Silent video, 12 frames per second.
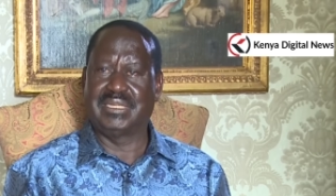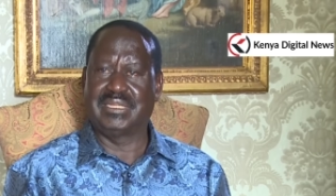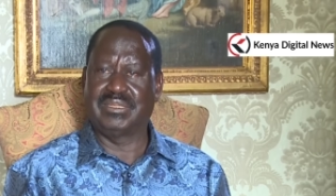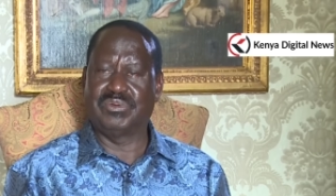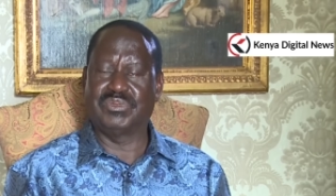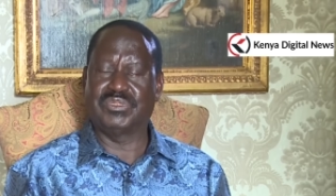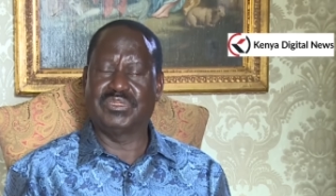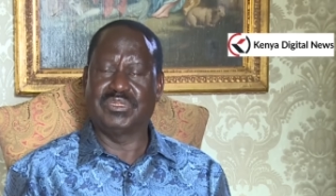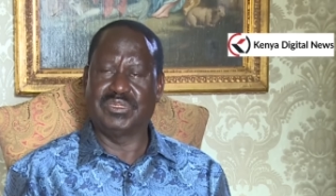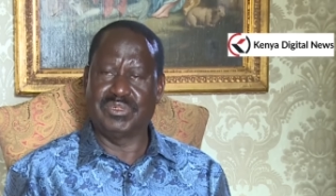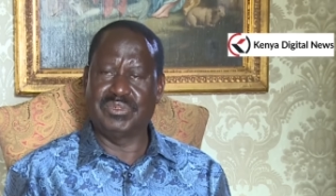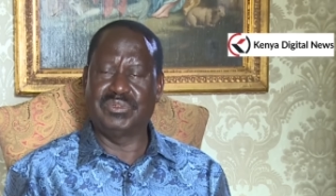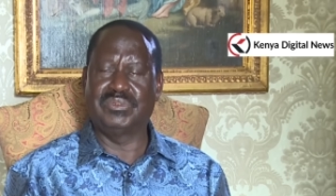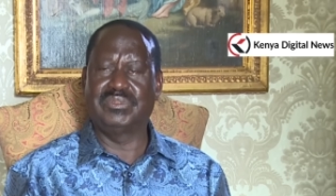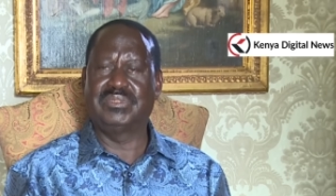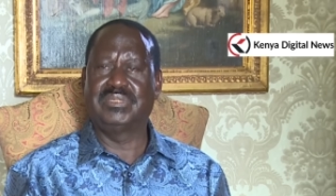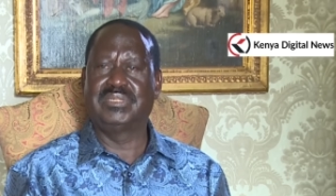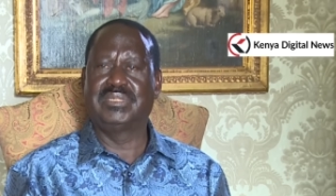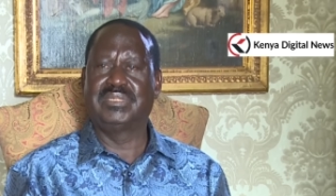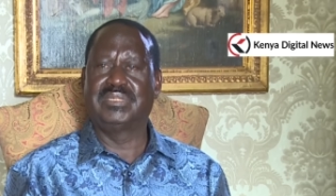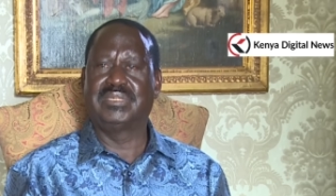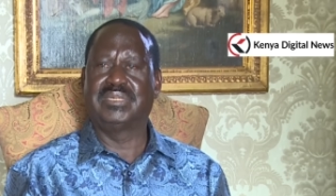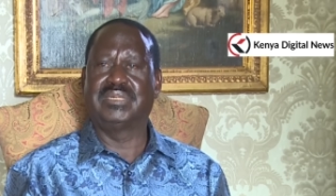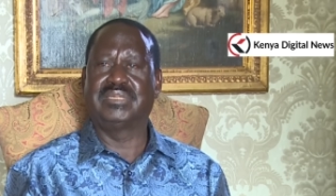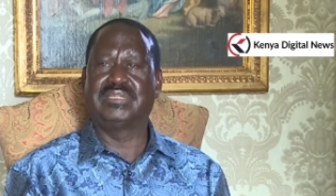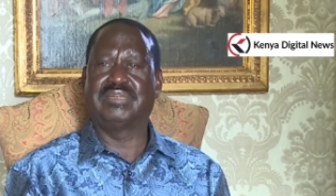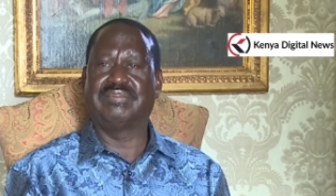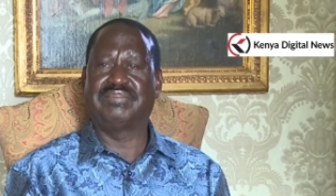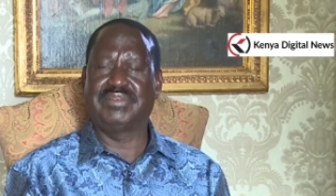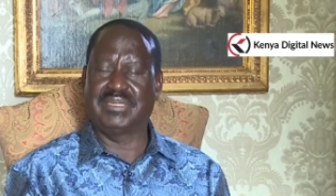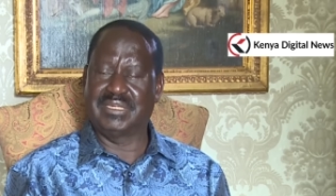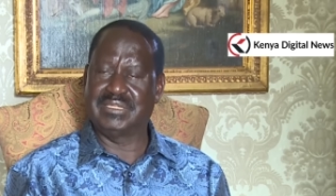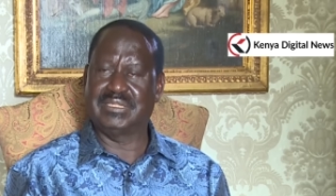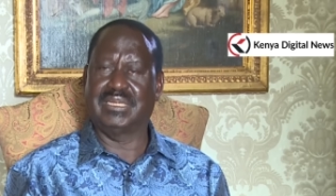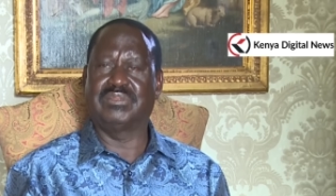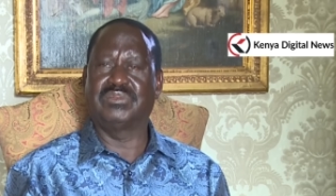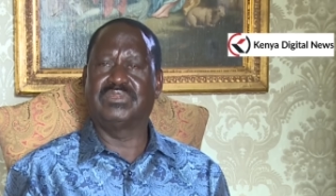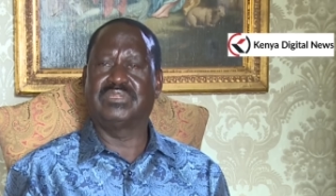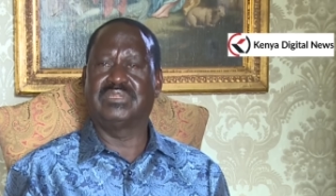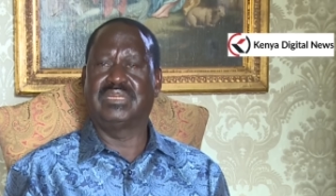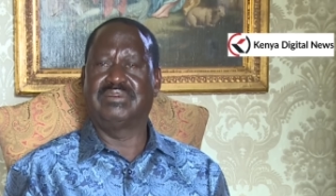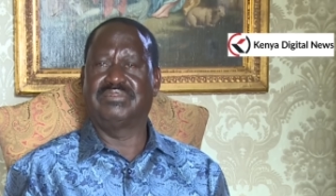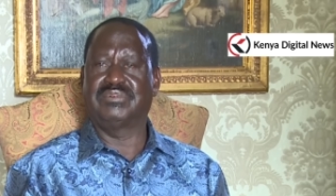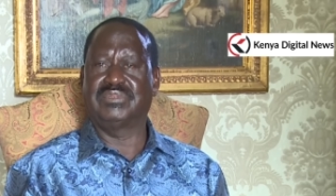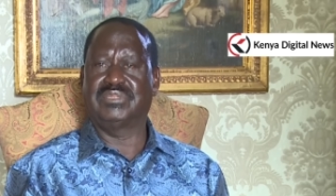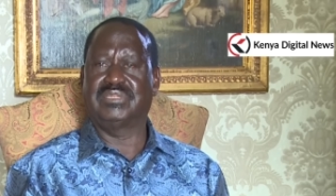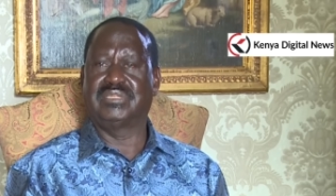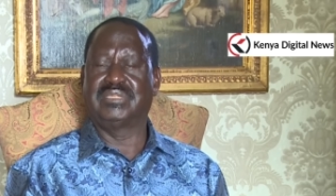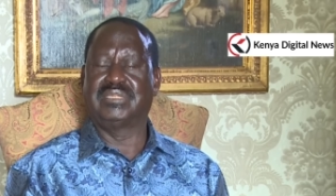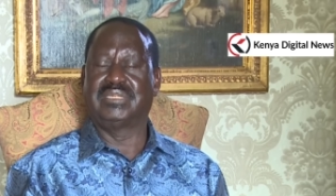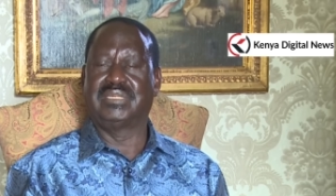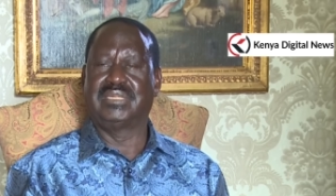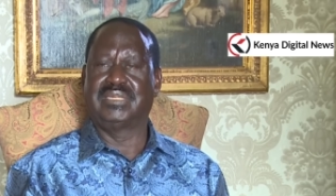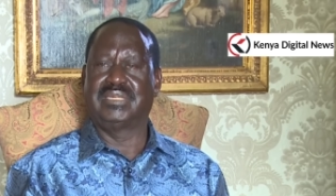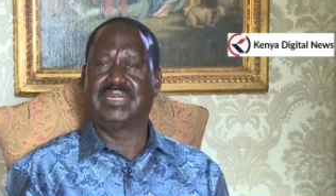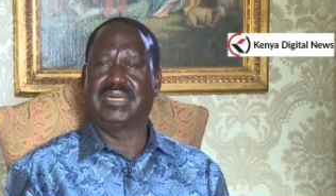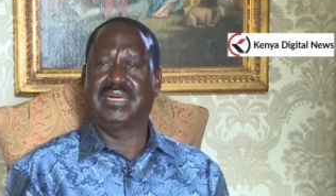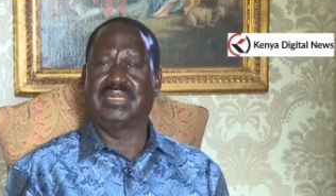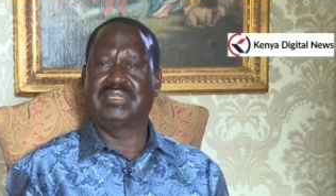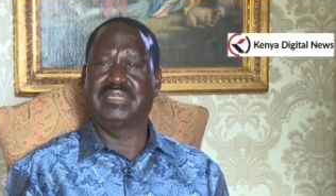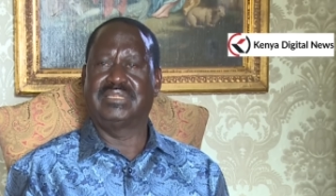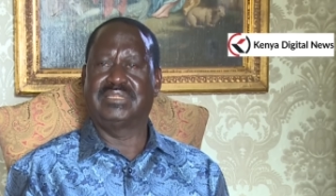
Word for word: There was no uh, interference at those levels, and the